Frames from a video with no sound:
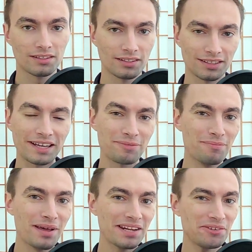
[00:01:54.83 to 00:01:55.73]
Like
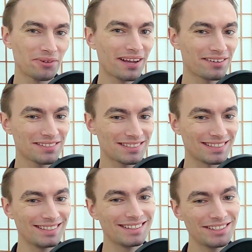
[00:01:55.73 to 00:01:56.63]
many writers
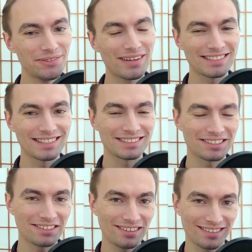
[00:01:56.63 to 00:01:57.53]
in the
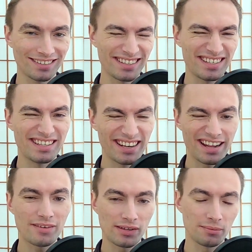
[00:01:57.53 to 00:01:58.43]
USSR, he
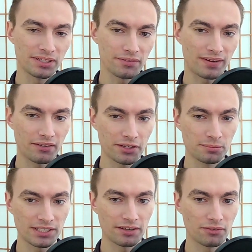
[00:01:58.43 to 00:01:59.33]
inevitably found
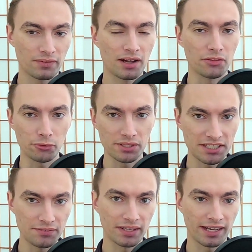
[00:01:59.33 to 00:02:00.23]
himself on the
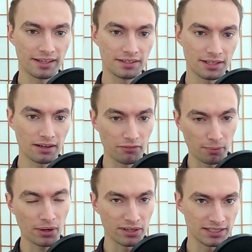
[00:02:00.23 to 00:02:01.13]
receiving end of the
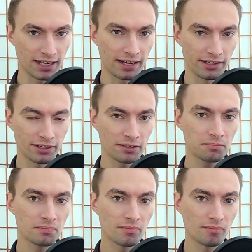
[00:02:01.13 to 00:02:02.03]
party's ire.
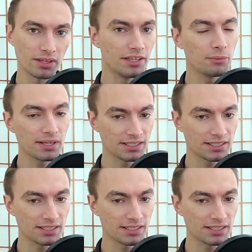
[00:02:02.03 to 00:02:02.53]
He went